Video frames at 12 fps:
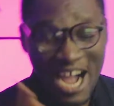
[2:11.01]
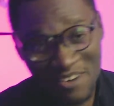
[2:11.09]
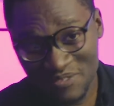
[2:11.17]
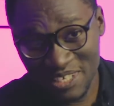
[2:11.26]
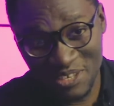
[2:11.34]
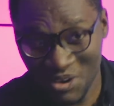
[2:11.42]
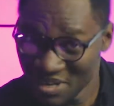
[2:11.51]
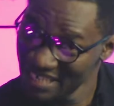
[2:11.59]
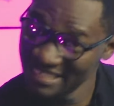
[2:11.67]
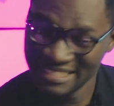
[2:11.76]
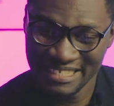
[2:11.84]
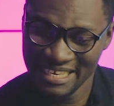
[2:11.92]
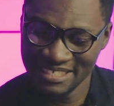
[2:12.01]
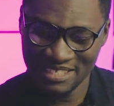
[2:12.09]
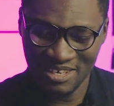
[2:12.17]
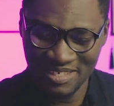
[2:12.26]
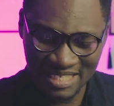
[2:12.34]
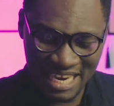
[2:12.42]
After the whole incident,
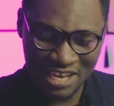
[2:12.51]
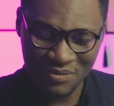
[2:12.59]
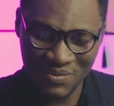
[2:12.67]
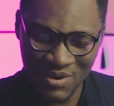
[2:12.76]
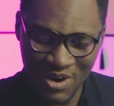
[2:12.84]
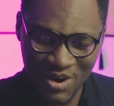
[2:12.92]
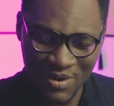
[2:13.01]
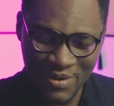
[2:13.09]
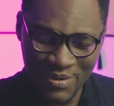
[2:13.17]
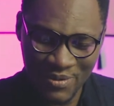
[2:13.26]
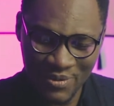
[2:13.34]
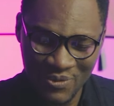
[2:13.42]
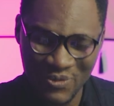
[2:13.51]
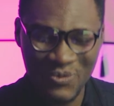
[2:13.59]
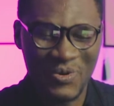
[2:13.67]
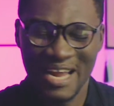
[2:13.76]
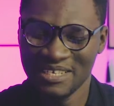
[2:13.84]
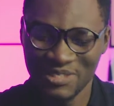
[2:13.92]
I was like, bro,
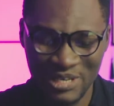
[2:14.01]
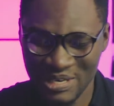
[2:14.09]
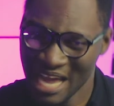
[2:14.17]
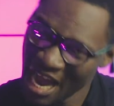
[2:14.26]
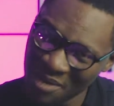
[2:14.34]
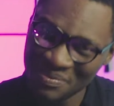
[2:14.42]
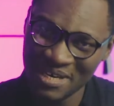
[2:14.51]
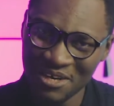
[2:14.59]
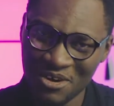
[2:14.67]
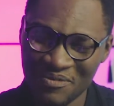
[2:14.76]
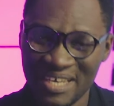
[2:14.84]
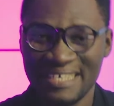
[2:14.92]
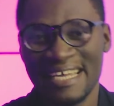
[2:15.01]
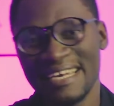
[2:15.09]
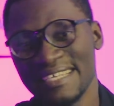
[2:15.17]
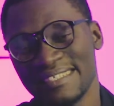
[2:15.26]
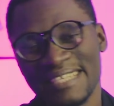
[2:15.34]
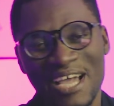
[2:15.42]
what is going to happen out of it? The
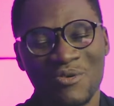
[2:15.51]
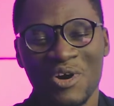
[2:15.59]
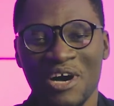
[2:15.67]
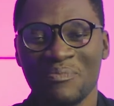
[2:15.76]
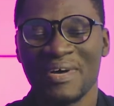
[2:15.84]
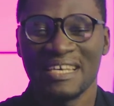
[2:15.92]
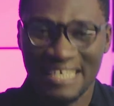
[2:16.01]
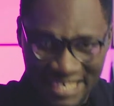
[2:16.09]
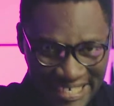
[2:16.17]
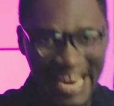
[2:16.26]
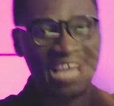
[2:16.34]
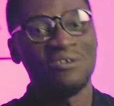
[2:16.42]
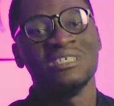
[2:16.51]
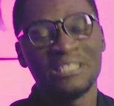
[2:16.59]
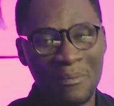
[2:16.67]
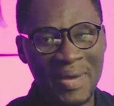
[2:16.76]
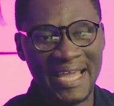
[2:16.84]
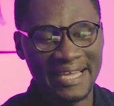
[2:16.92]
next day, I woke up and there was
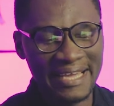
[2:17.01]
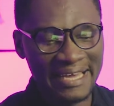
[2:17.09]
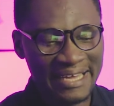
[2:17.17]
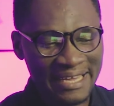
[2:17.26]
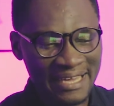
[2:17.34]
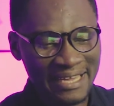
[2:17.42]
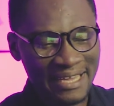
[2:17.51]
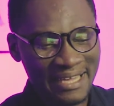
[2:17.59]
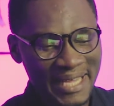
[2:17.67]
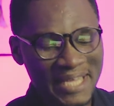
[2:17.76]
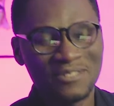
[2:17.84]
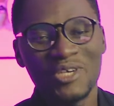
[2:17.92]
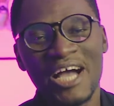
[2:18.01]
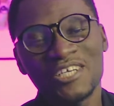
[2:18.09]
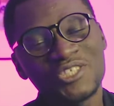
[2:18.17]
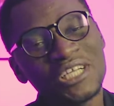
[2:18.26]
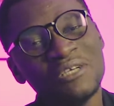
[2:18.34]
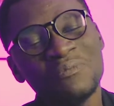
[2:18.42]
a banger. And to
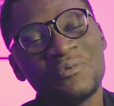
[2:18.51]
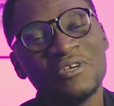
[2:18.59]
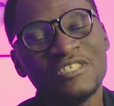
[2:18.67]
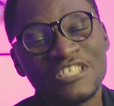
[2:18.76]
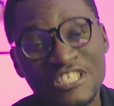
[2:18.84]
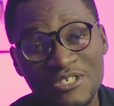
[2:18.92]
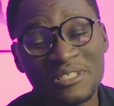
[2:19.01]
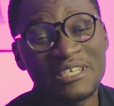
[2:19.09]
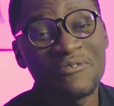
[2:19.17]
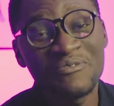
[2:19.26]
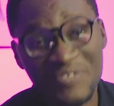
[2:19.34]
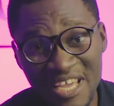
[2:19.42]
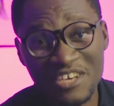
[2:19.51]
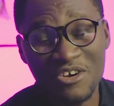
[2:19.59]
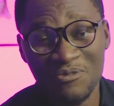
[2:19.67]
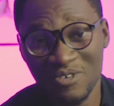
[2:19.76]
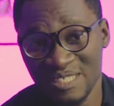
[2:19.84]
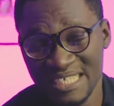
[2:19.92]
actually produce a video
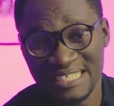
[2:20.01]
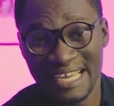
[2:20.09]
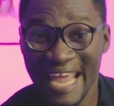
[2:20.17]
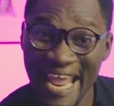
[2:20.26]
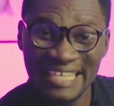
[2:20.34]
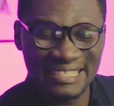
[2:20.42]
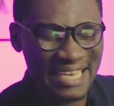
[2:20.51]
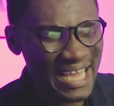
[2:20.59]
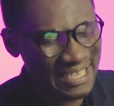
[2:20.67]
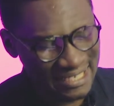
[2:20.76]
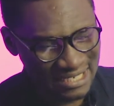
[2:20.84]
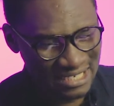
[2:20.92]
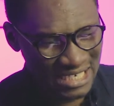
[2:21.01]
for such an incident, like,